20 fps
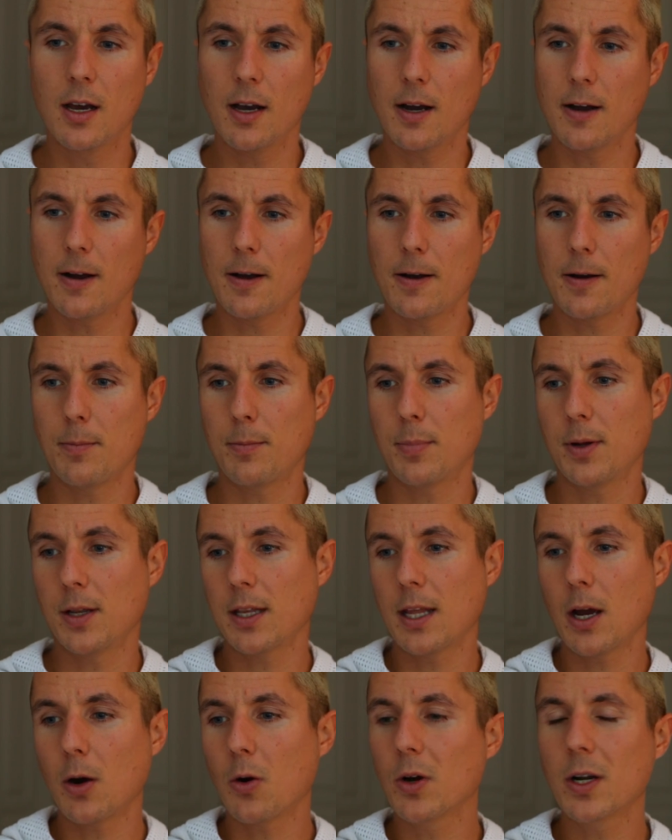
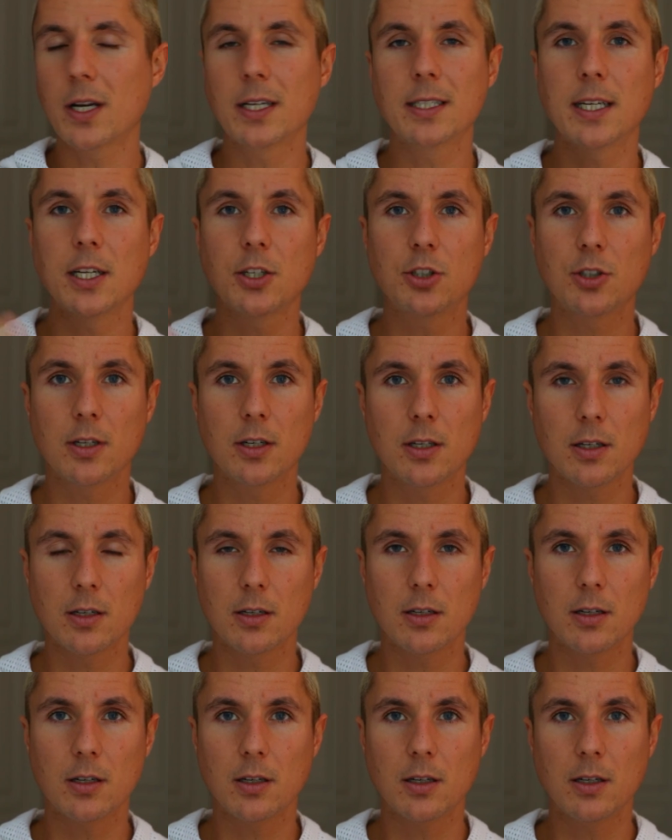But that organization
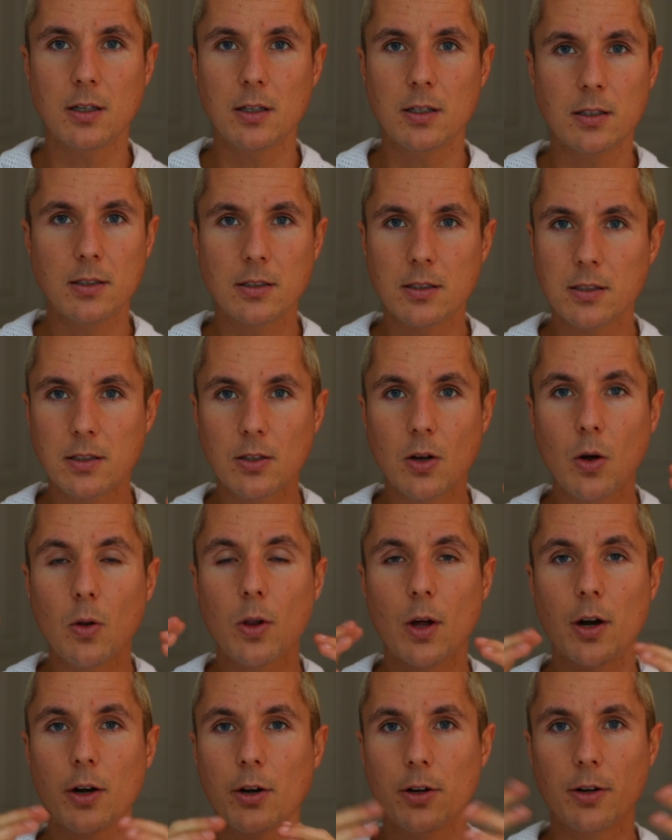is no
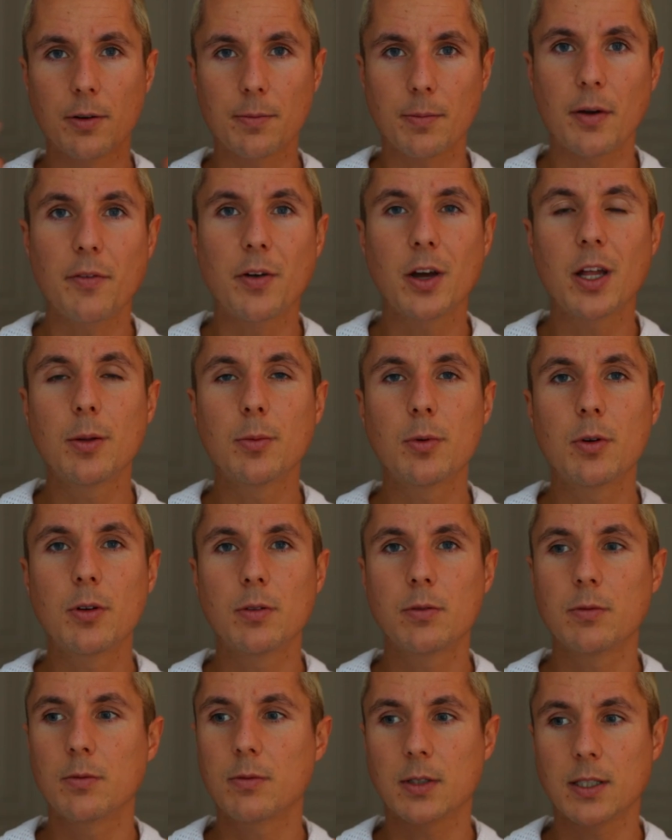longer
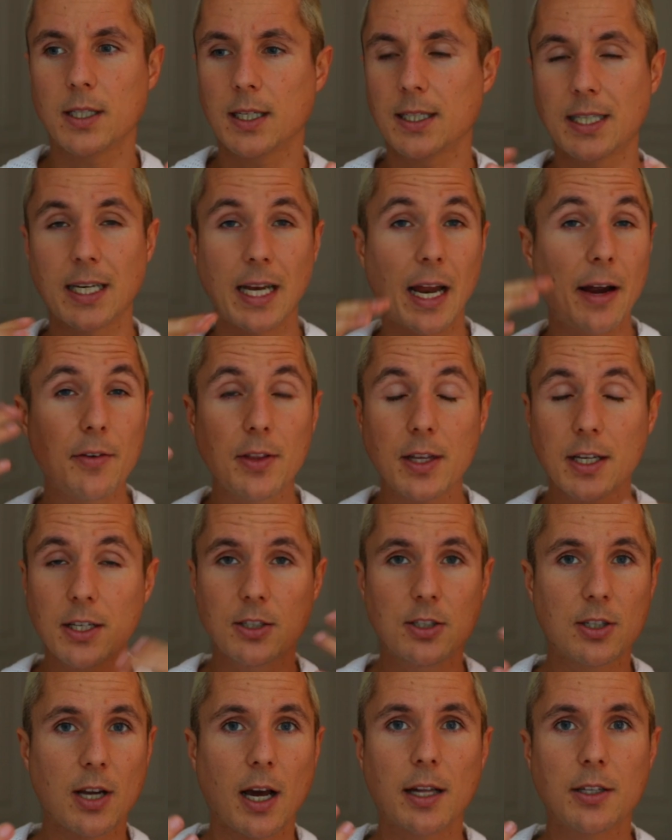available. Because like I said, everything in
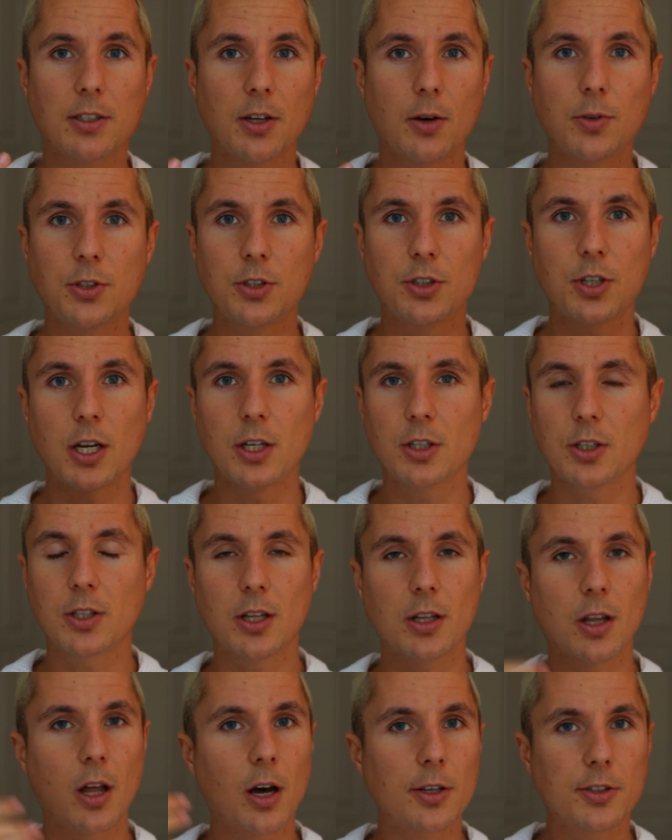Thailand is always changing,
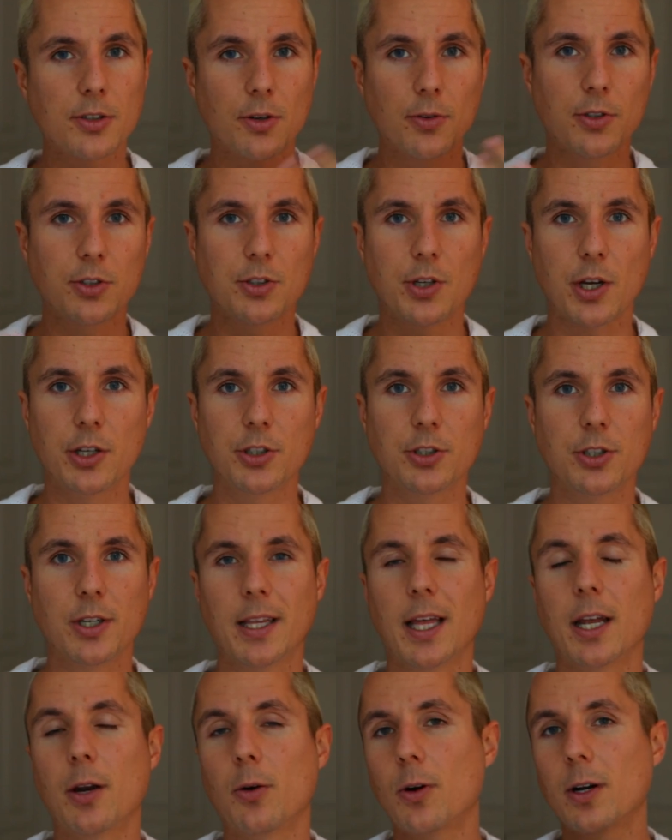the laws are always changing,
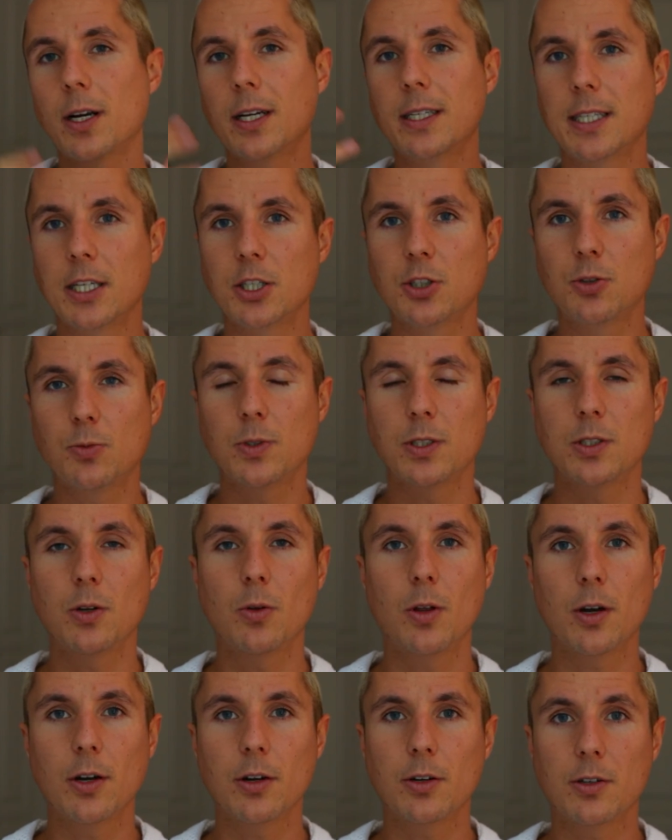and that organization was no
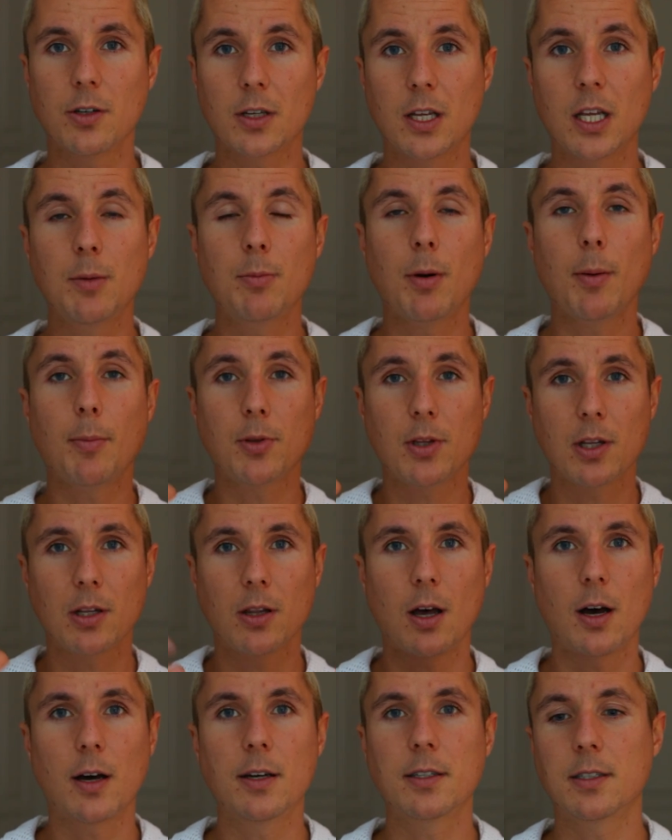longer to keep up with the
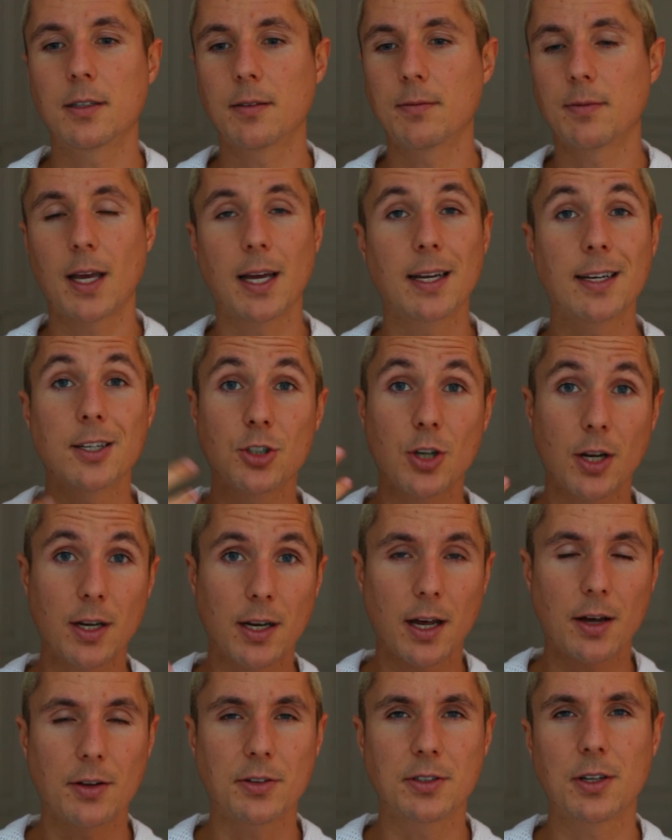laws and they had to shut
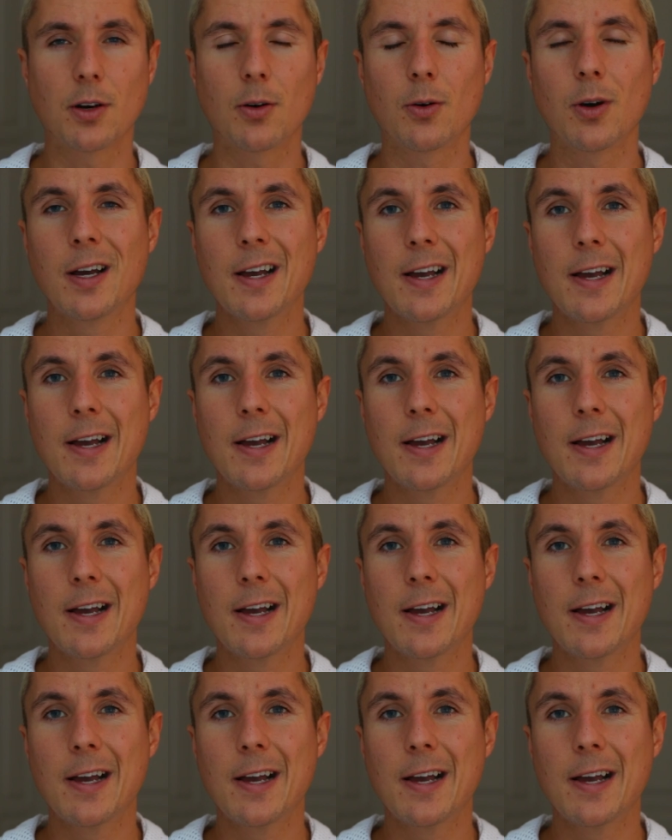down. So